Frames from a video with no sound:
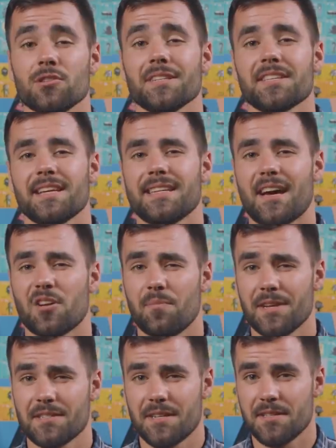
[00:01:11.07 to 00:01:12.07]
So let's get down to
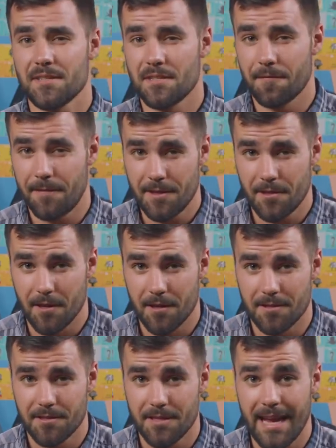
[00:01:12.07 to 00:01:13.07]
business, defeat the
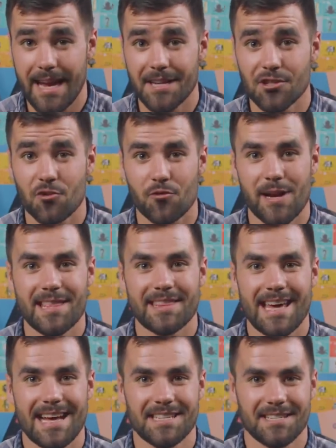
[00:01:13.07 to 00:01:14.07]
Huns, and
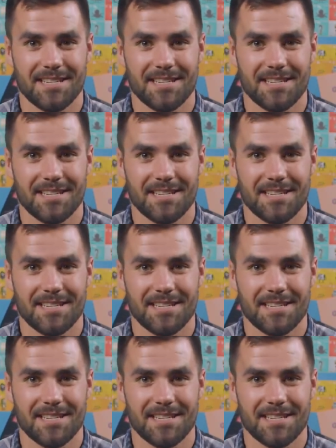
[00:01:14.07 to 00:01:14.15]
create that